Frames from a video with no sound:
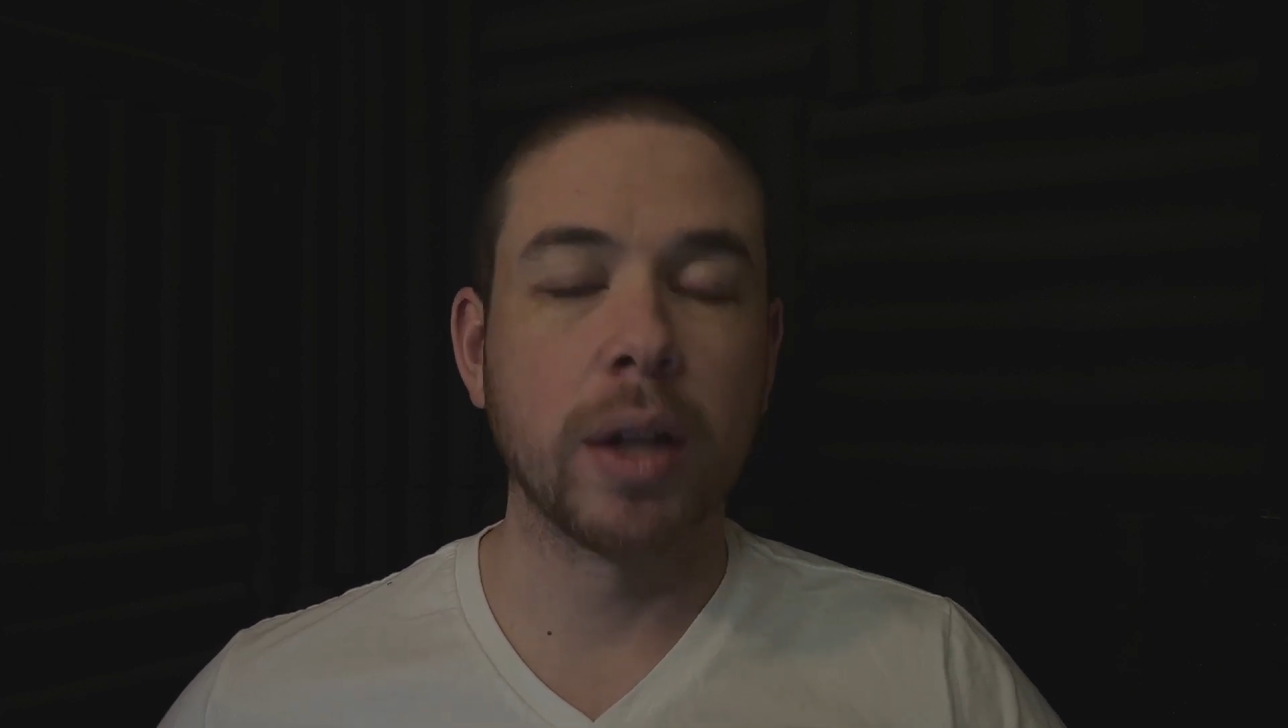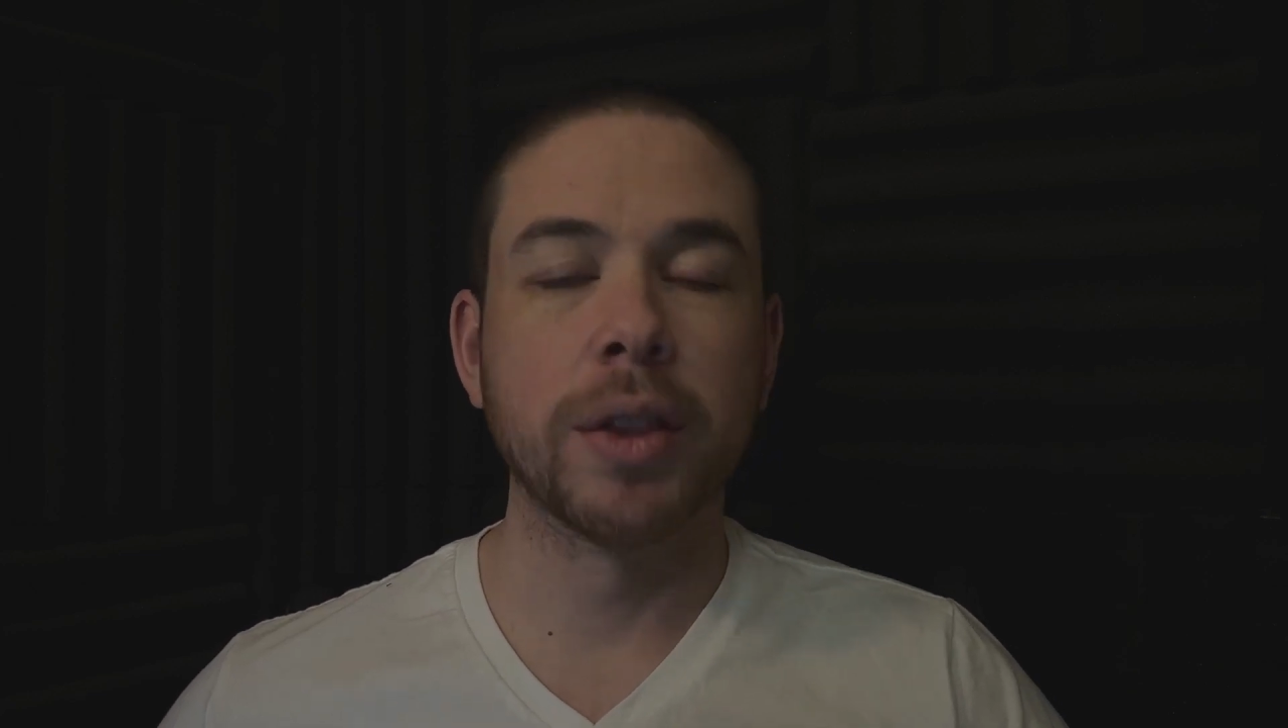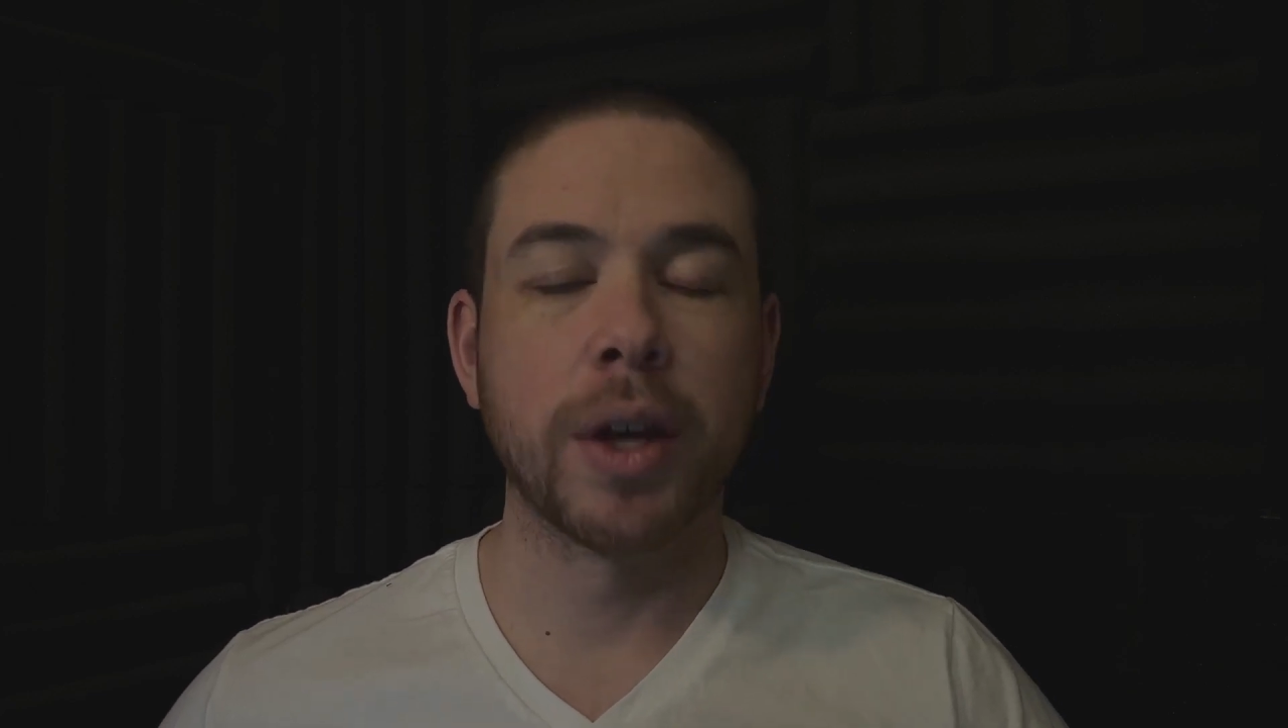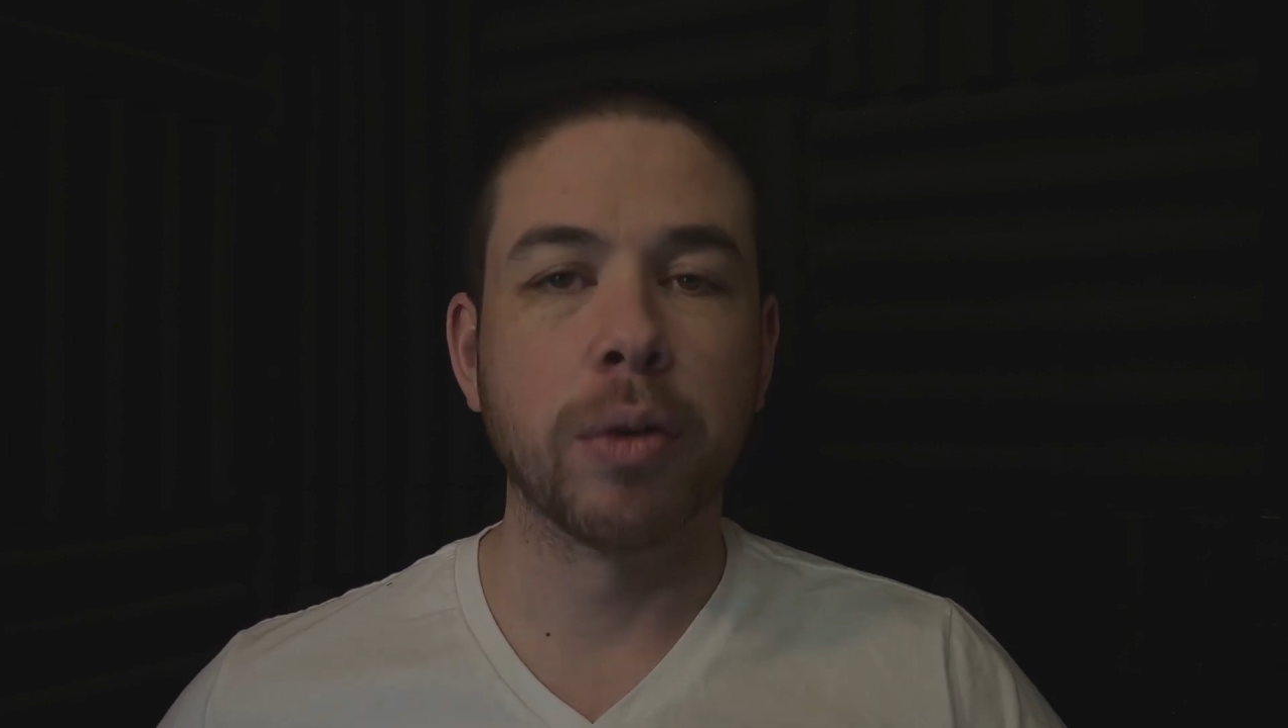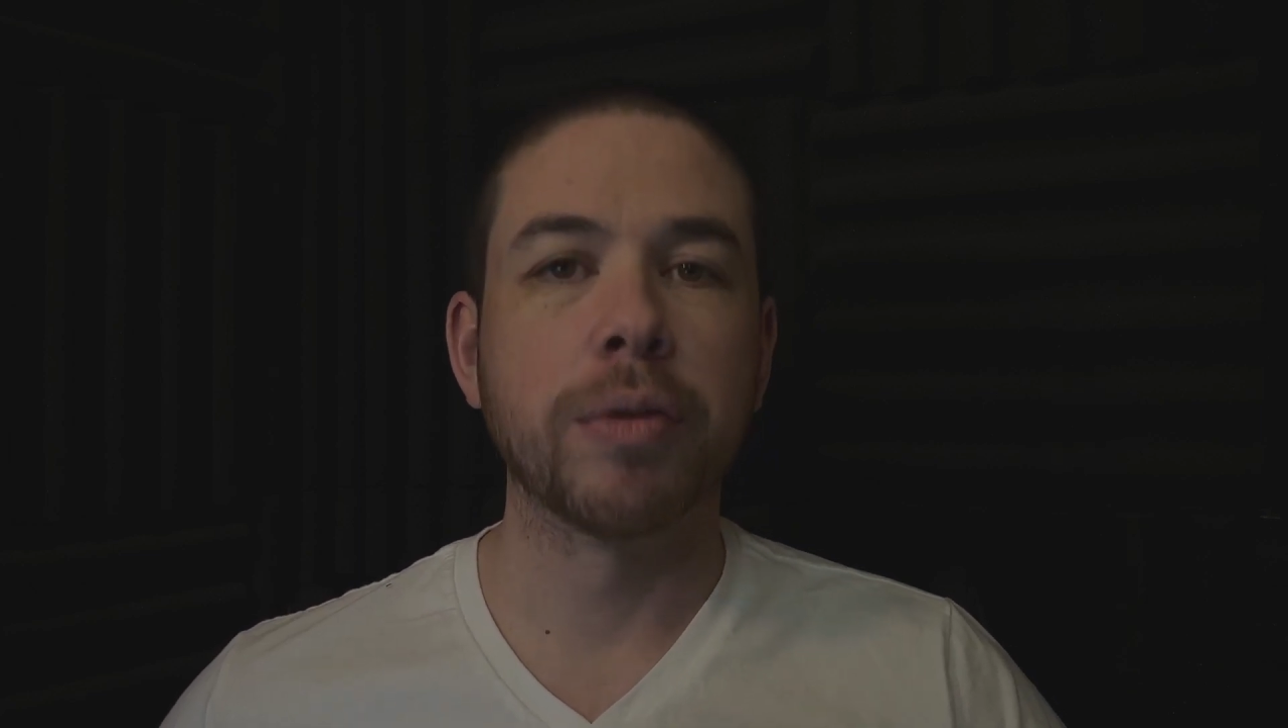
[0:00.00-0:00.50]

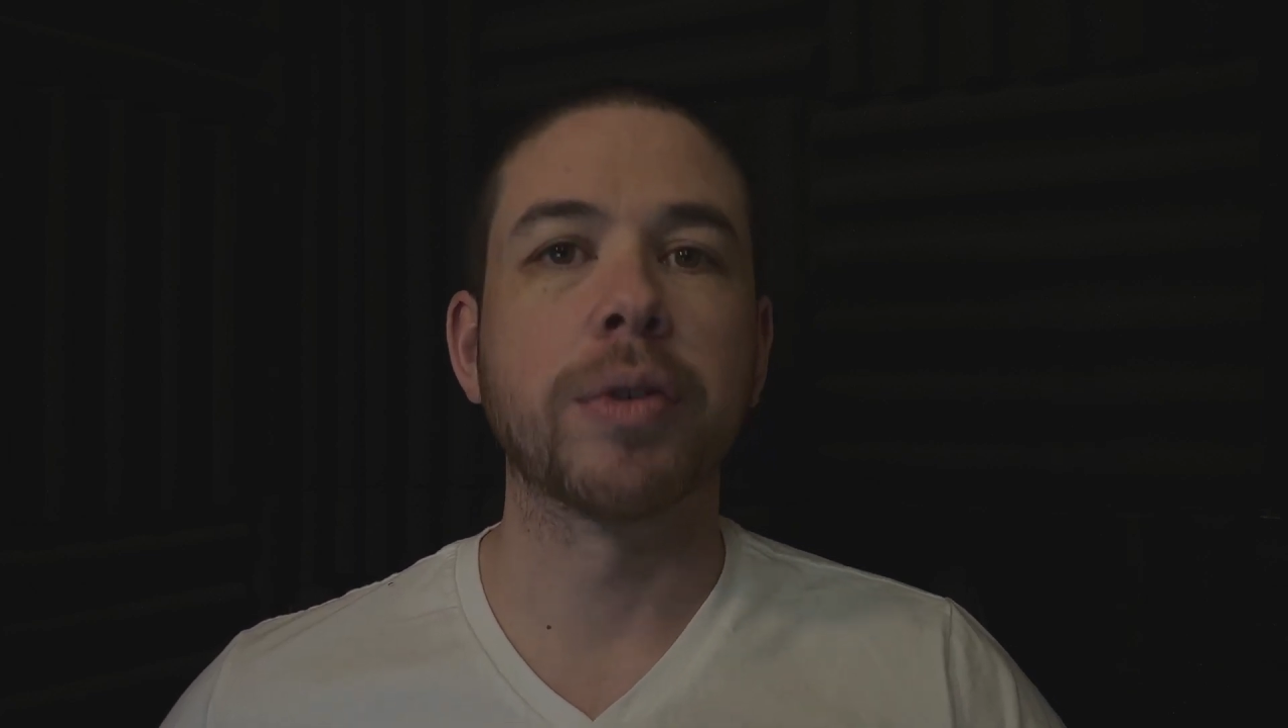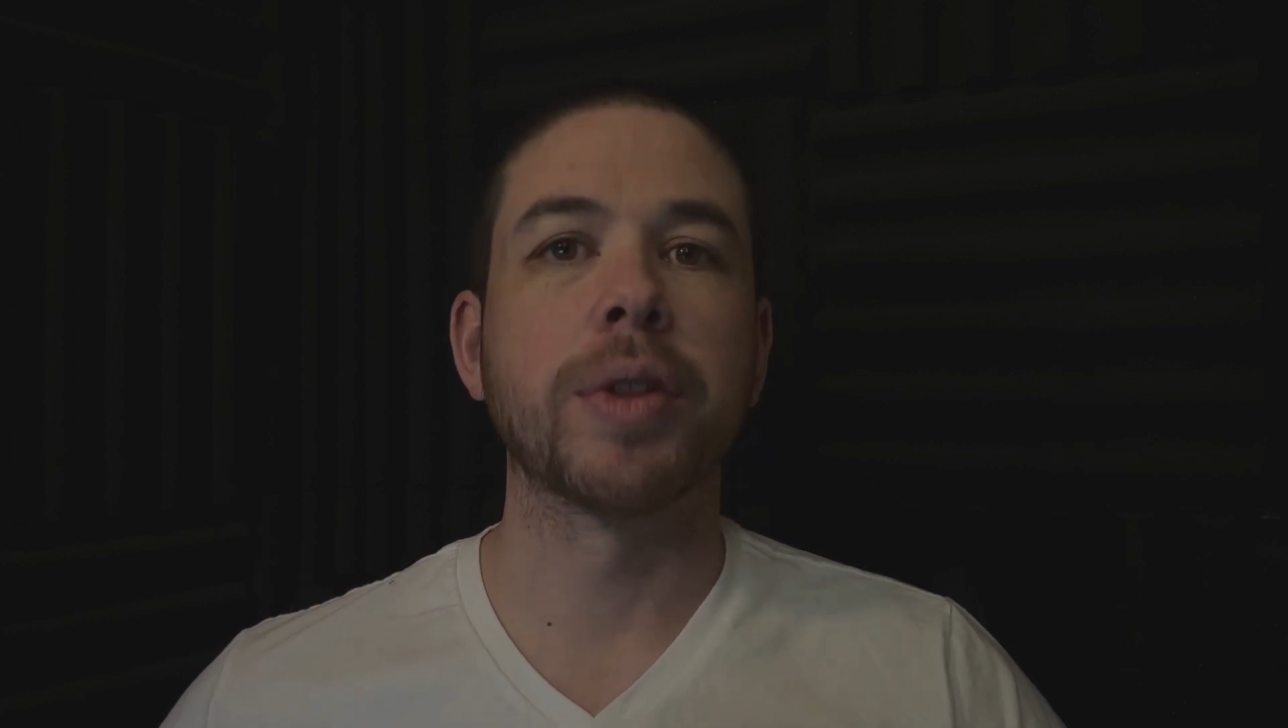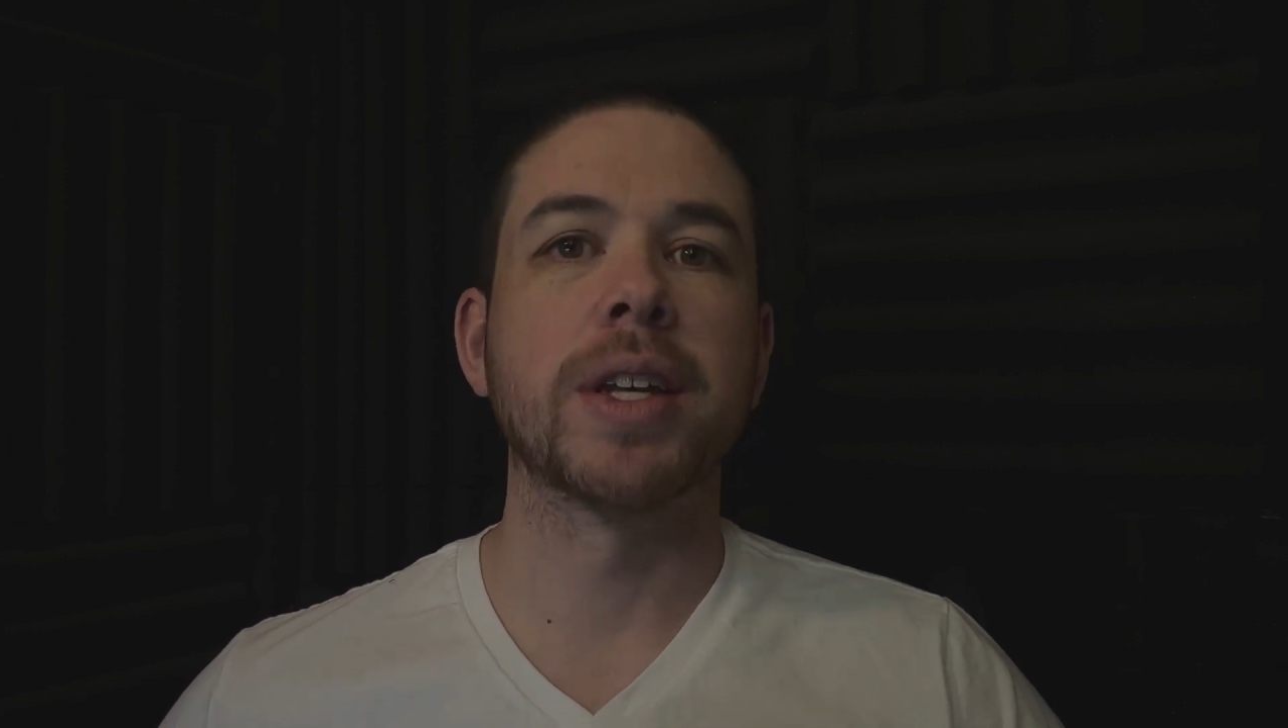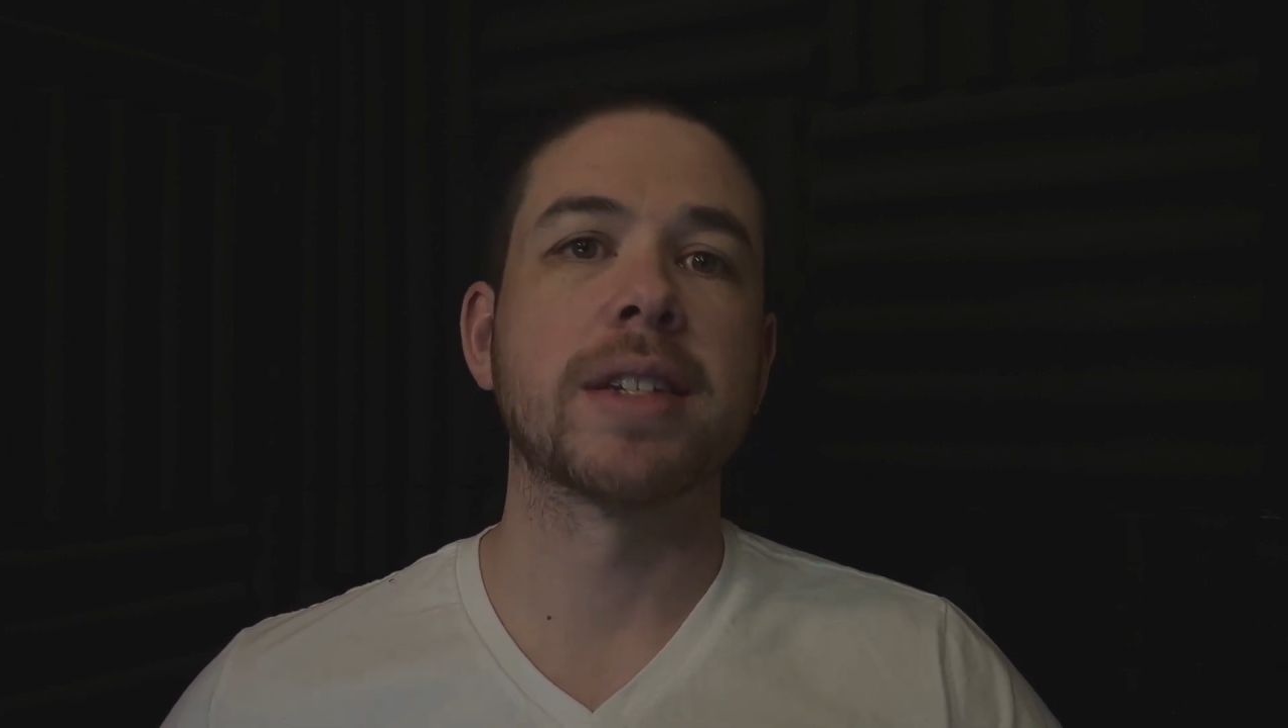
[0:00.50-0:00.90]
known for this